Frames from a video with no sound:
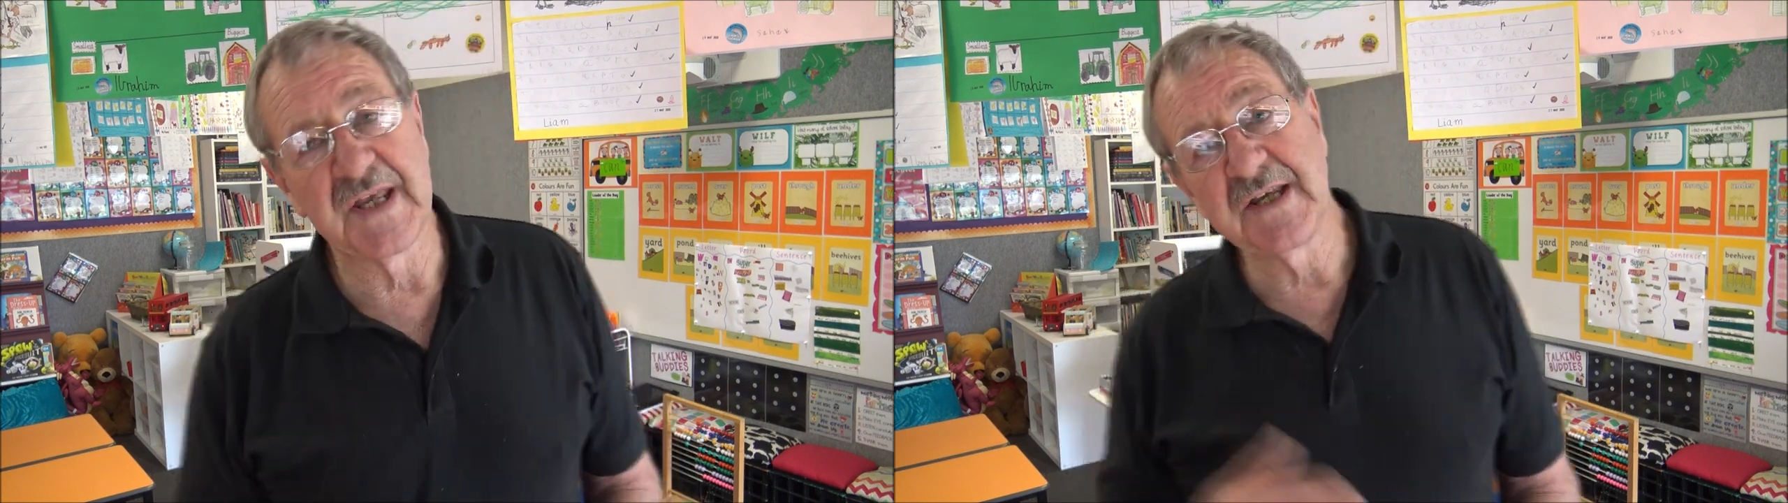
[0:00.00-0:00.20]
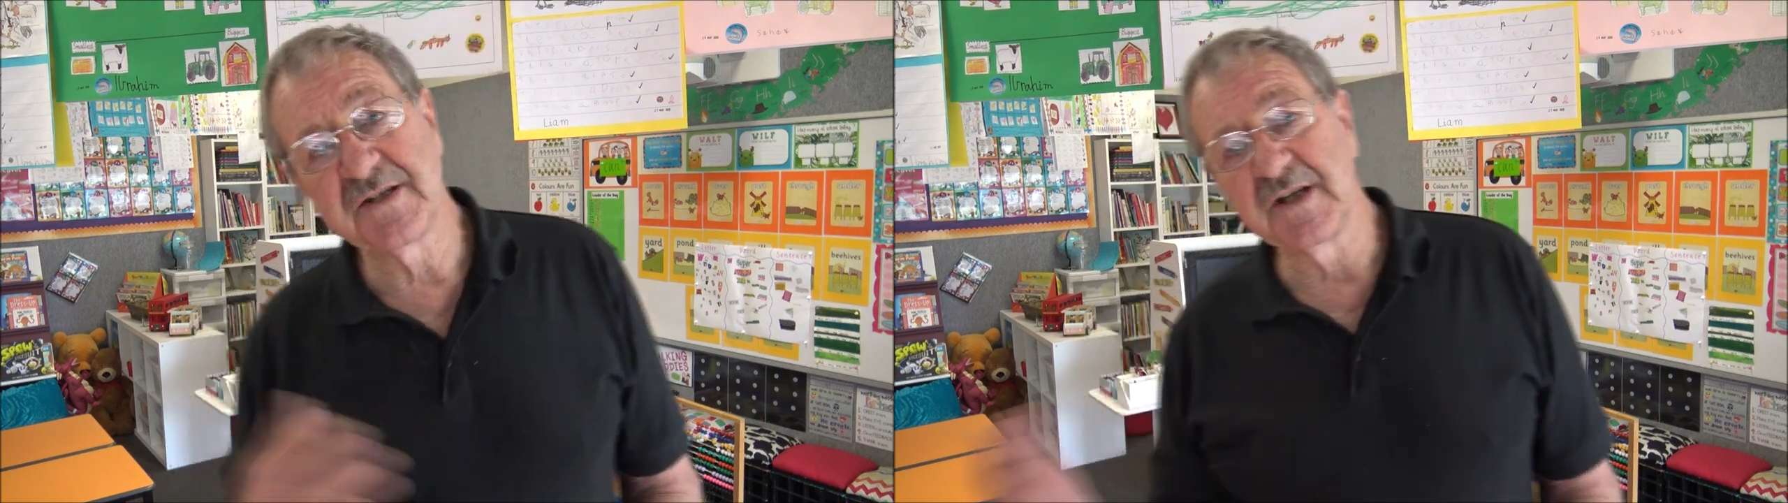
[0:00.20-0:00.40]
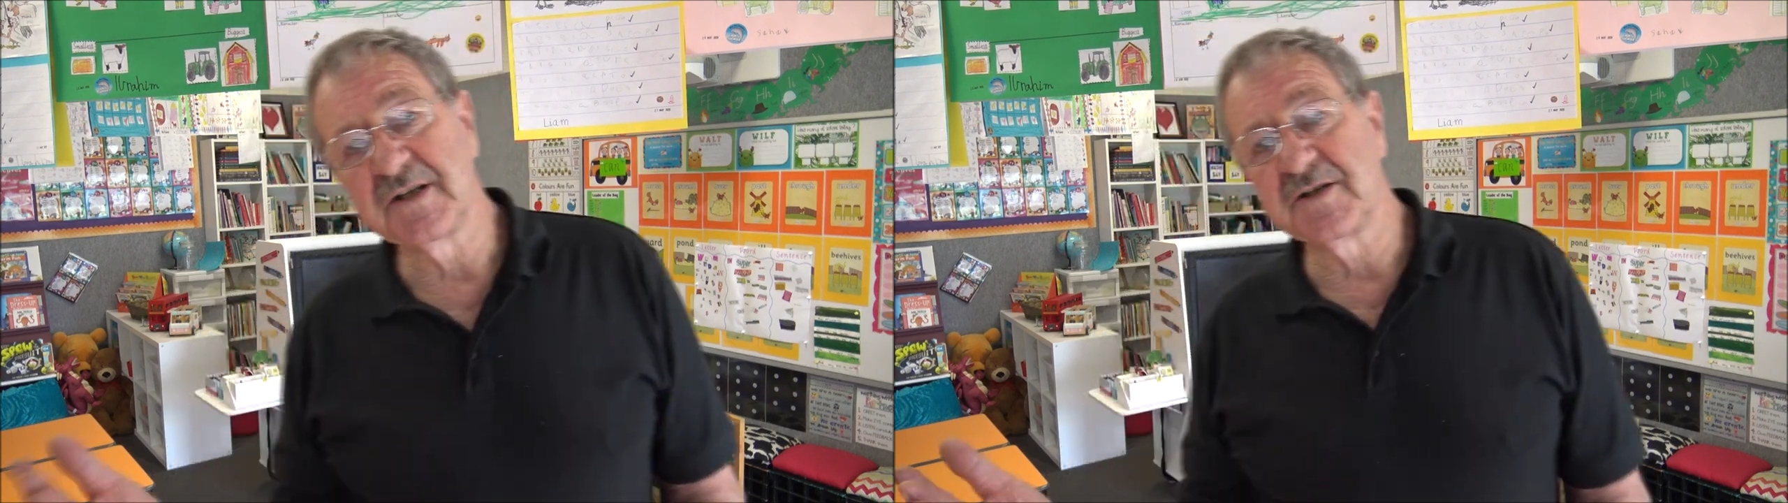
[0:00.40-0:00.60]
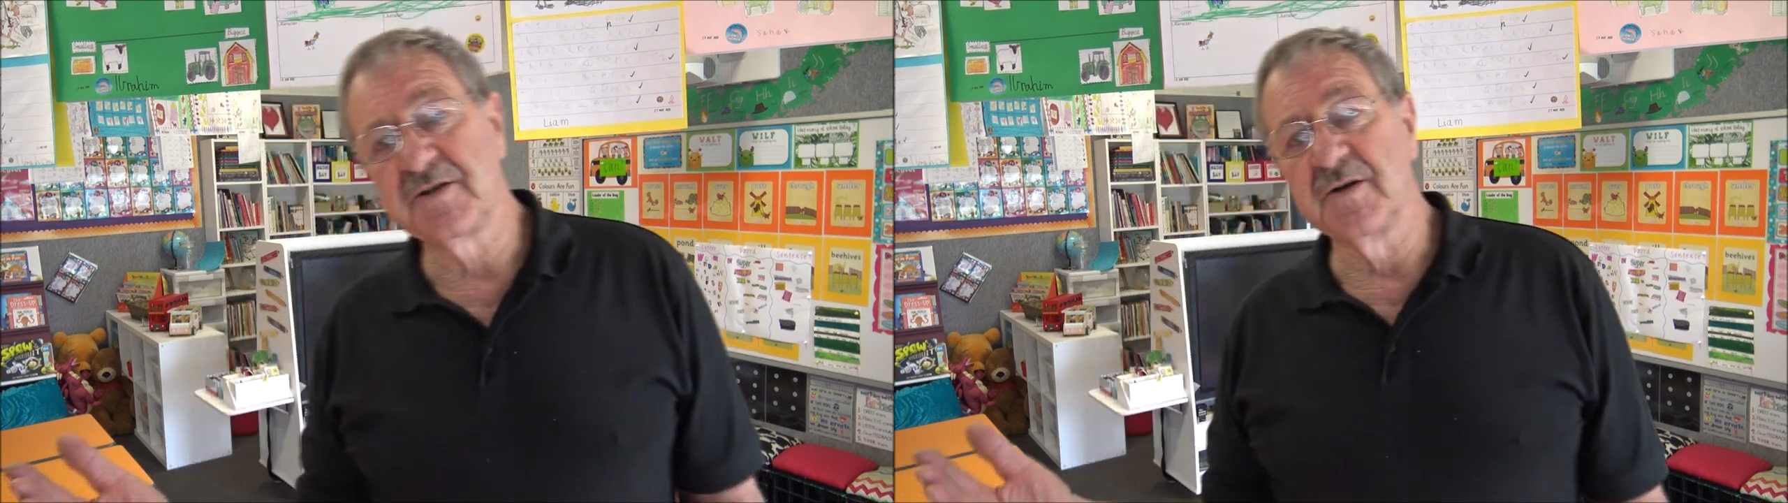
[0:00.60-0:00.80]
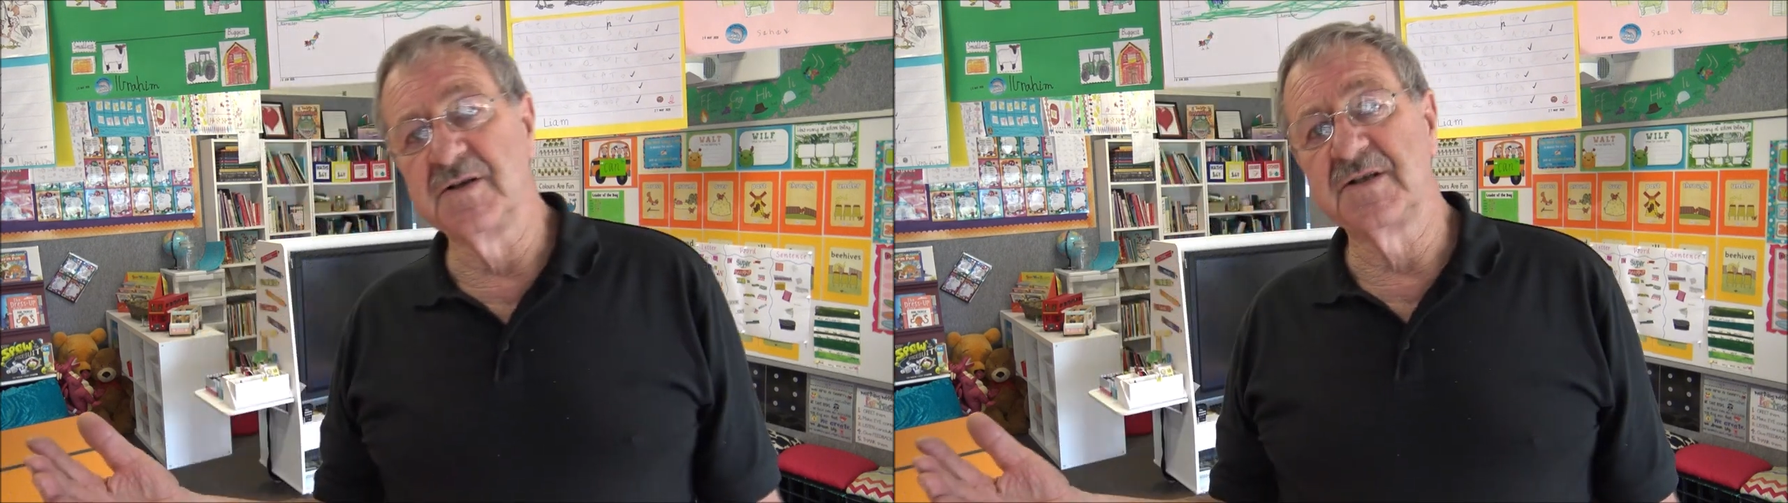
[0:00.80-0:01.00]
the year six
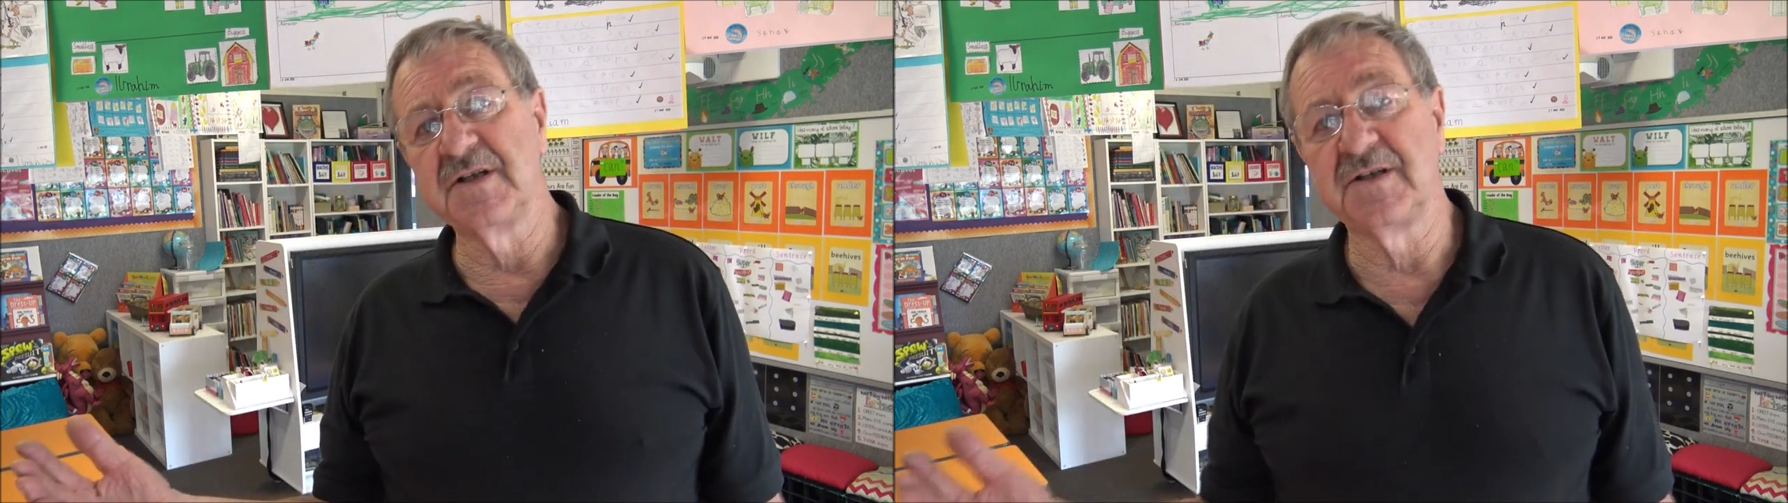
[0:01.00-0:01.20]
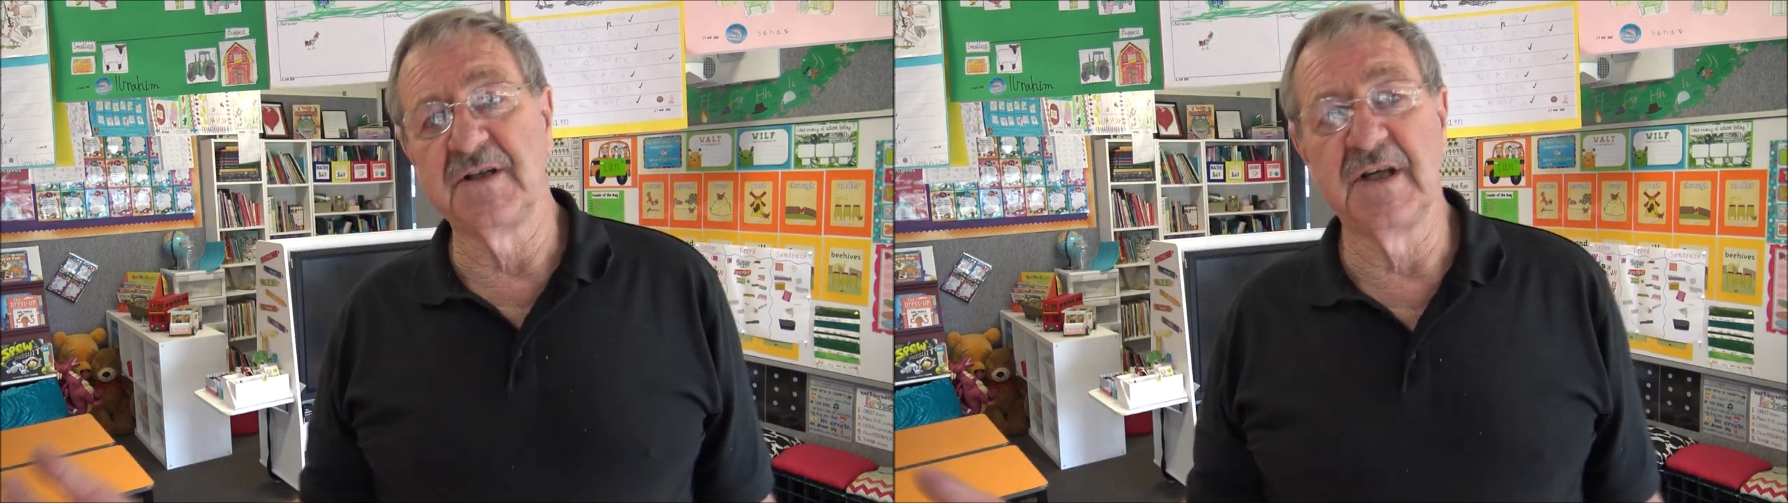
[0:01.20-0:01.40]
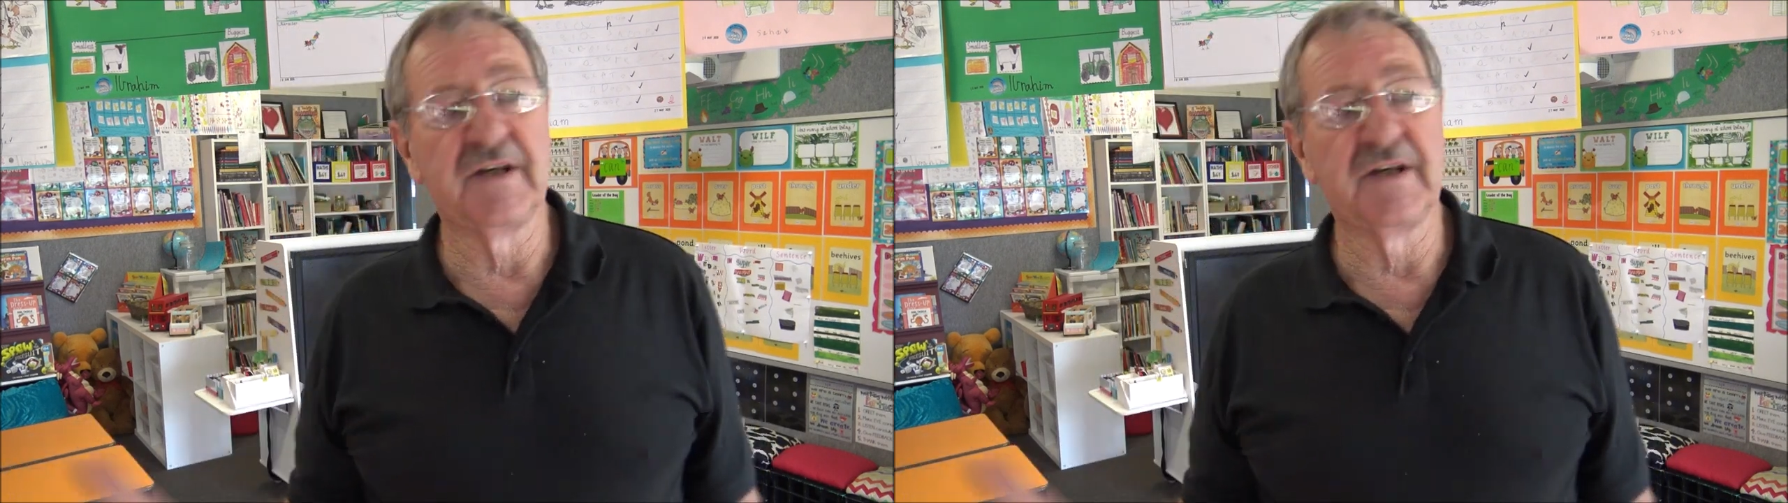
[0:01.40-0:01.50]
students this year,